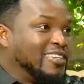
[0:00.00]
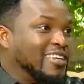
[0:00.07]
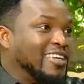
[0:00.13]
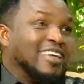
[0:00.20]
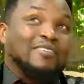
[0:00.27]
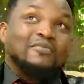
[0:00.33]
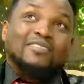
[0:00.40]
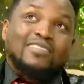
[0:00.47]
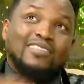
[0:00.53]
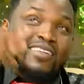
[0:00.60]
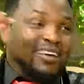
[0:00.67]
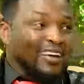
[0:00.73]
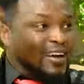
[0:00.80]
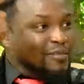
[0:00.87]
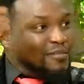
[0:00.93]

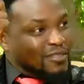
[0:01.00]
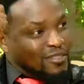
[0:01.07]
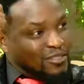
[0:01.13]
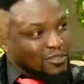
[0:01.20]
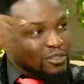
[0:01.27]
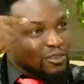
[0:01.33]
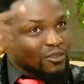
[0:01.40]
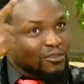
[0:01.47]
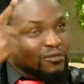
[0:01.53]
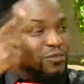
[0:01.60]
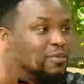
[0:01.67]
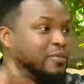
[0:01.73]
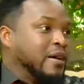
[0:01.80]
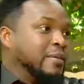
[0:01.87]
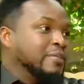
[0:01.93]
Everything comes and trickles
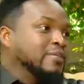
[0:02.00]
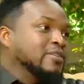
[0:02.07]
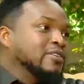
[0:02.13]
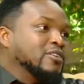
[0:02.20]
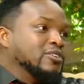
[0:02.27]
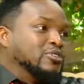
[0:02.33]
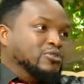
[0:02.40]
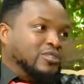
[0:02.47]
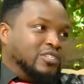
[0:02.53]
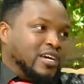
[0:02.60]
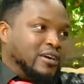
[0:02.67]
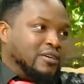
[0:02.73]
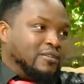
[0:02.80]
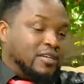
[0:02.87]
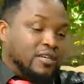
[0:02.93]
from up to
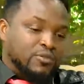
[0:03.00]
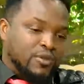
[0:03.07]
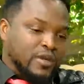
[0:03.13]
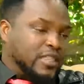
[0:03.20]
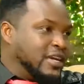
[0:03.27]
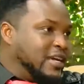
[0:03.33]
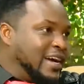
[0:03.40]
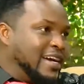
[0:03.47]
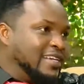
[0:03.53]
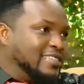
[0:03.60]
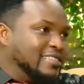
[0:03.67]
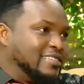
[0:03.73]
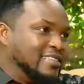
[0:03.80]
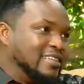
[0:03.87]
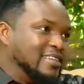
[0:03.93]
down. And we're the
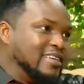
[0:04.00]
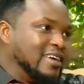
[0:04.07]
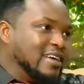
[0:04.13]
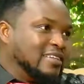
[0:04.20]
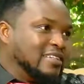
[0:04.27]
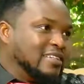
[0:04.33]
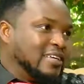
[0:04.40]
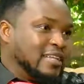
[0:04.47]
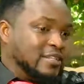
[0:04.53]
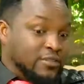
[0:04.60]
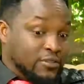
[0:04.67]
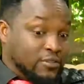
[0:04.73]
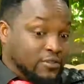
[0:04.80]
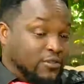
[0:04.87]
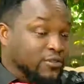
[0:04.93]
guys,
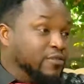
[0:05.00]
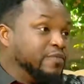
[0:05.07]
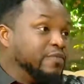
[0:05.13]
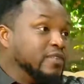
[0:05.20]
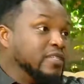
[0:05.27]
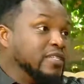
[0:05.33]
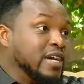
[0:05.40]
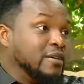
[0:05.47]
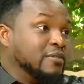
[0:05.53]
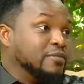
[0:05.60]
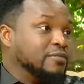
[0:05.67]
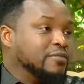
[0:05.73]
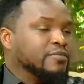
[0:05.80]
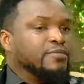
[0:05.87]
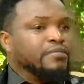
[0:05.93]
you know, down.
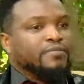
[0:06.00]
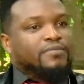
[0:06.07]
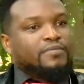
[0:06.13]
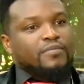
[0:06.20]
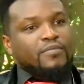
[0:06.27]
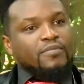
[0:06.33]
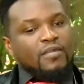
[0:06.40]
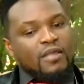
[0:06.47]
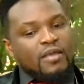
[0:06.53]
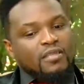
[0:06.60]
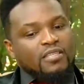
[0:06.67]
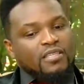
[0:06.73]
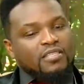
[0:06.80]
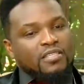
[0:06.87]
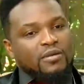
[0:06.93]

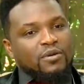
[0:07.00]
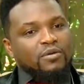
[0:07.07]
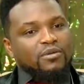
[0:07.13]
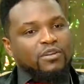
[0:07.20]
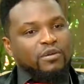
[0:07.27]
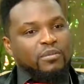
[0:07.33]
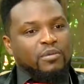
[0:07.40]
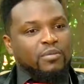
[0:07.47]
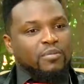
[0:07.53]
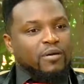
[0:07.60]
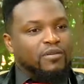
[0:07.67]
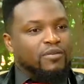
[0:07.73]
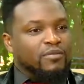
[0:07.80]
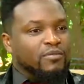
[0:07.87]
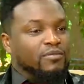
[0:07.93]
Just the way Honorable
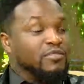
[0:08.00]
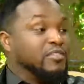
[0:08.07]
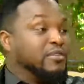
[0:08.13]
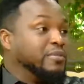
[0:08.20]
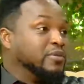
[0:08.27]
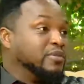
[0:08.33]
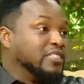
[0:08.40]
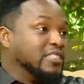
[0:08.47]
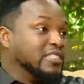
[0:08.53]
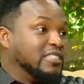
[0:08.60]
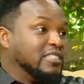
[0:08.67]
Bariomosi put it.